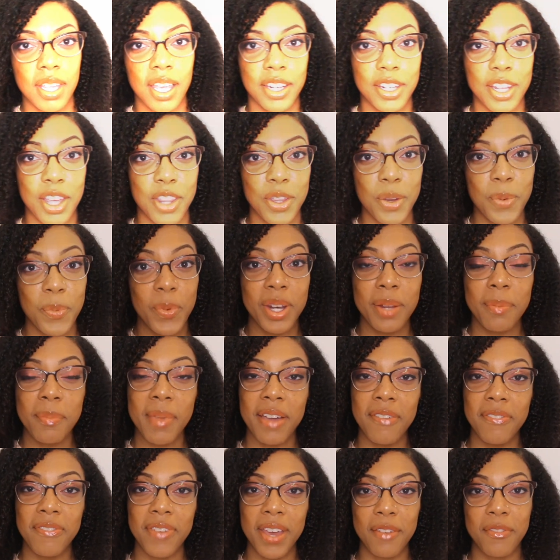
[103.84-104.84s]
Another one of
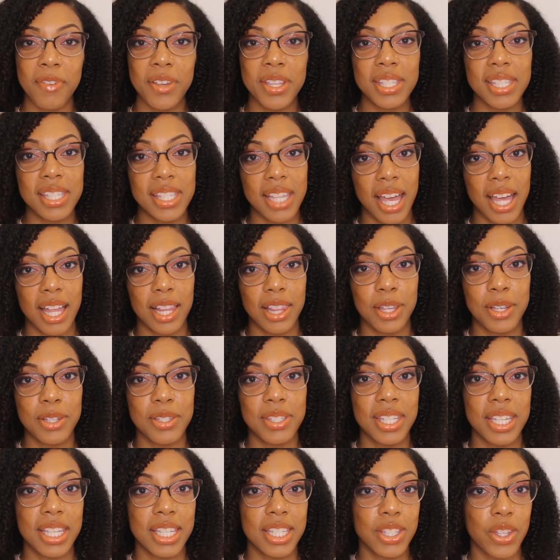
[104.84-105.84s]
my favorite
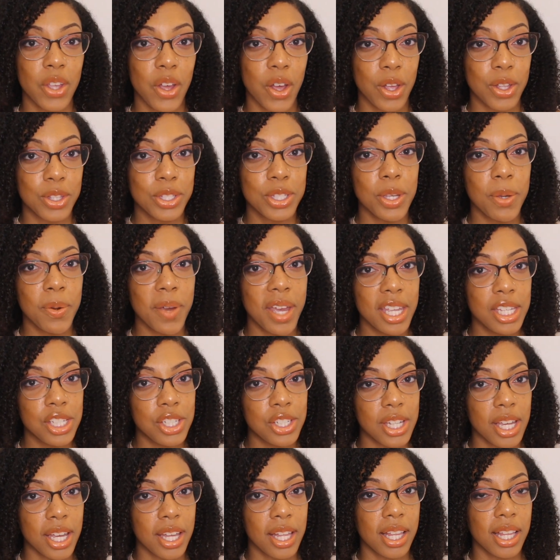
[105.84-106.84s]
stylers is also
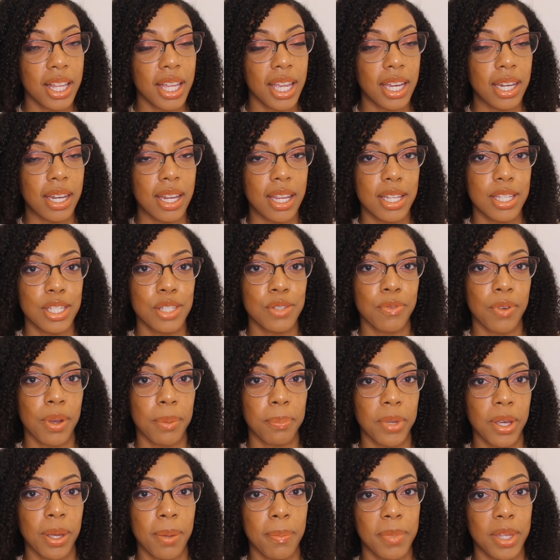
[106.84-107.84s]
a gel, and it is
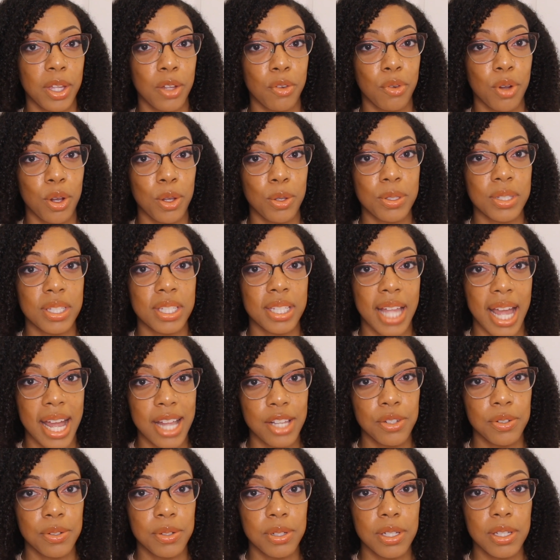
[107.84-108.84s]
from Camille Rose
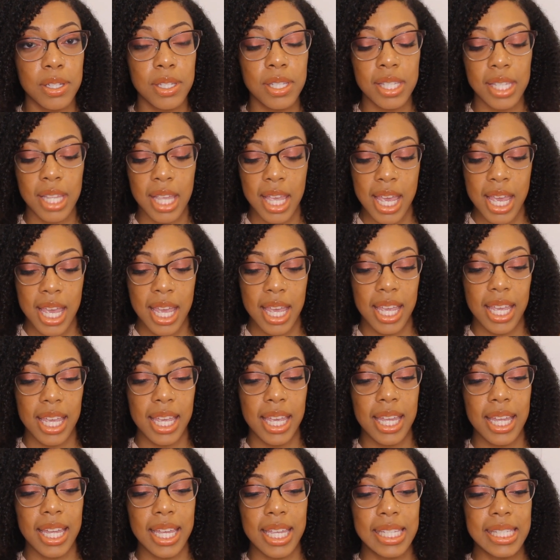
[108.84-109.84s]
Naturals.
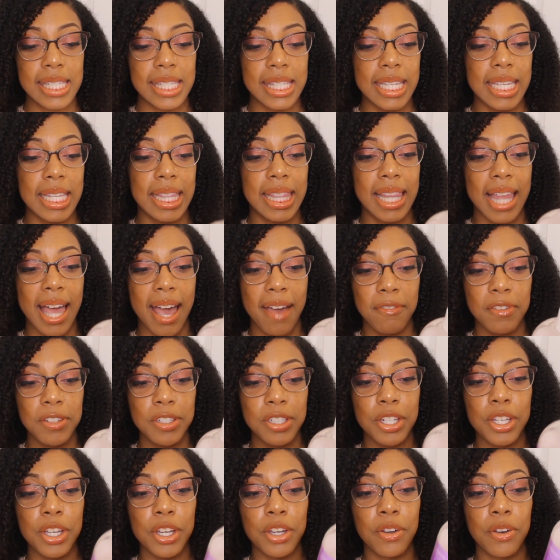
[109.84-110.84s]
It is the
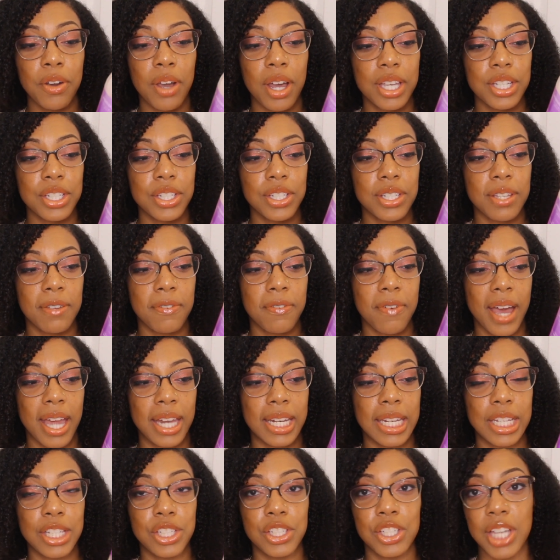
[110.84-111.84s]
Lavender Crush
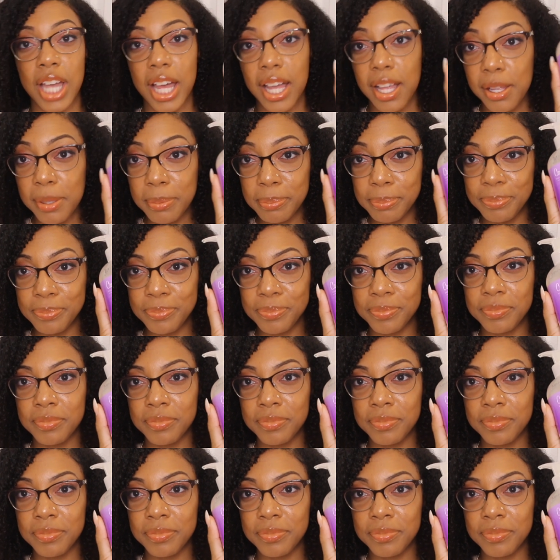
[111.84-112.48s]
Defining Gel.